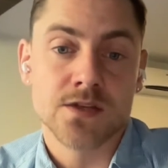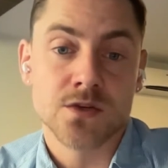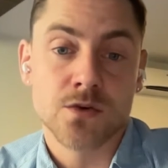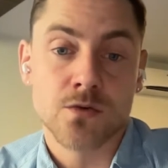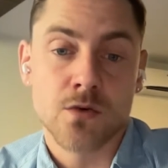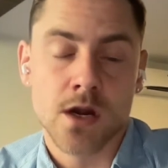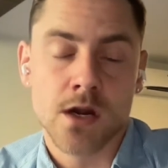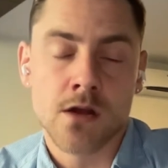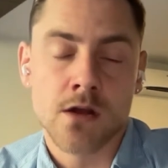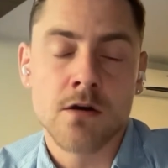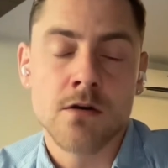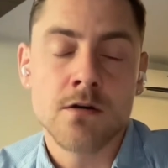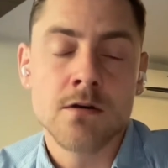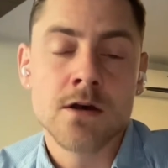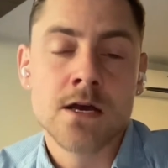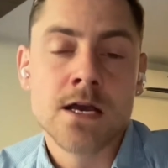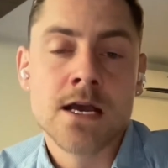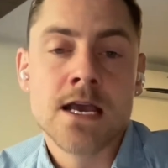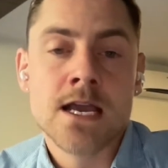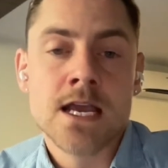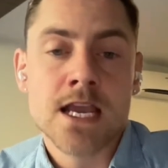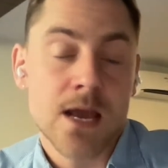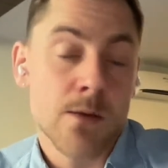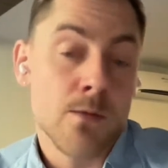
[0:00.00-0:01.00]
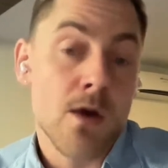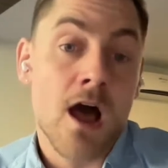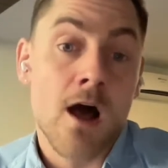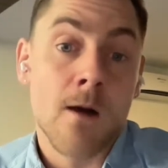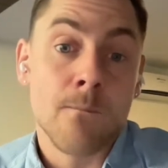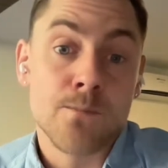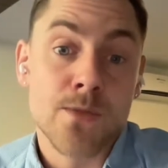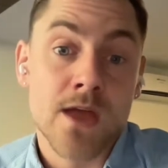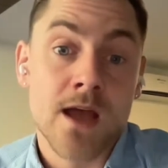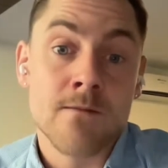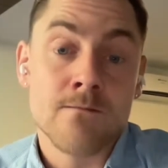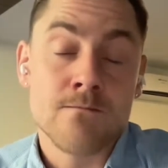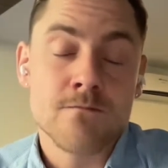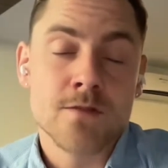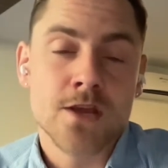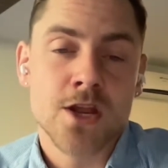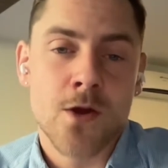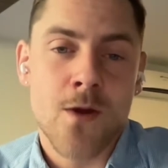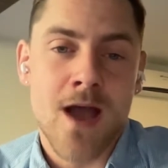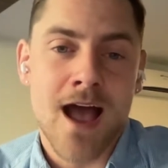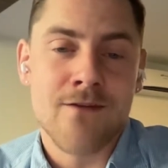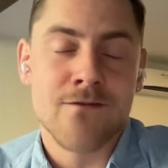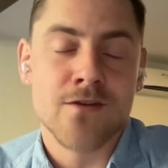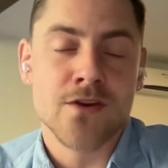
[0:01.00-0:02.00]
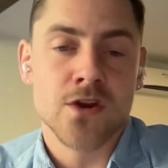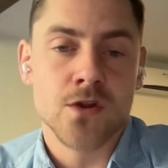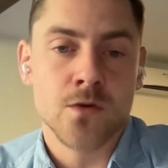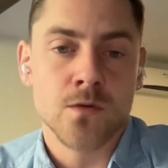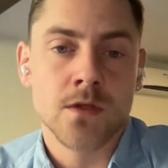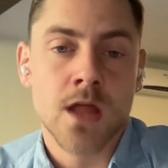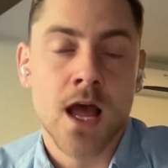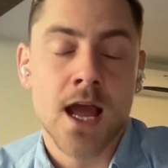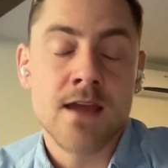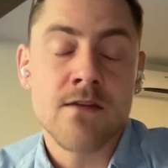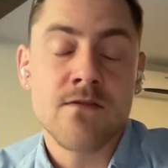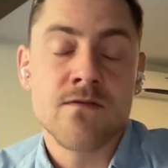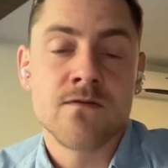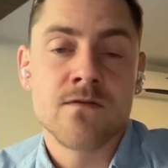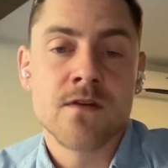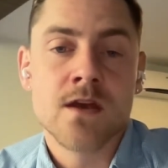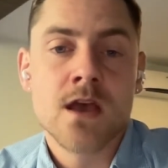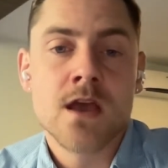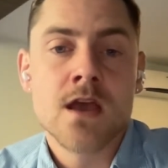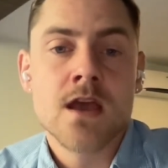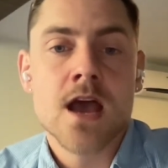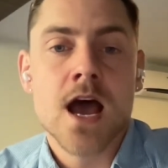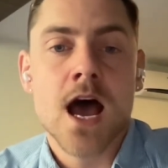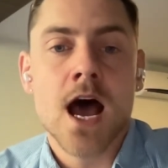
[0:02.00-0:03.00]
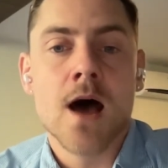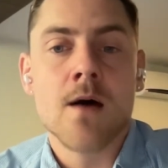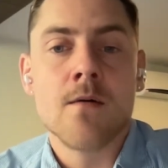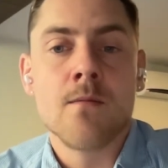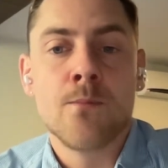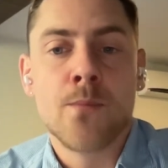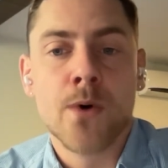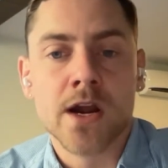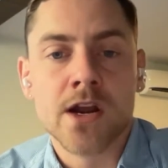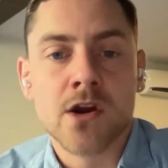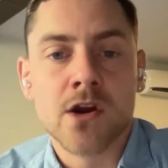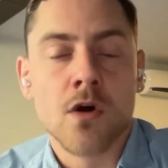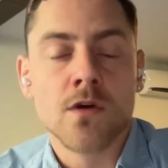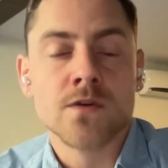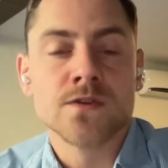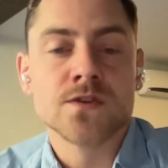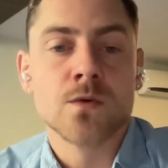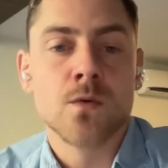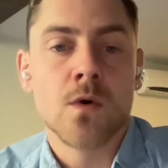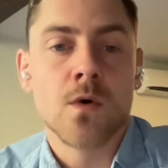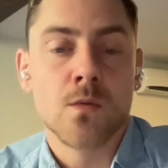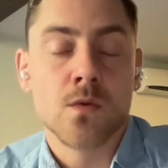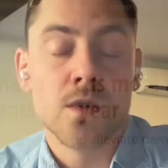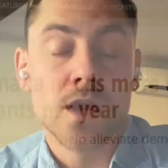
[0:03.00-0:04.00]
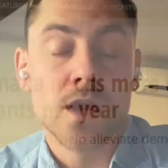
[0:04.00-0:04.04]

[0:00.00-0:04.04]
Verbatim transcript: is critical. It will help them you know have a new life, uh, but it also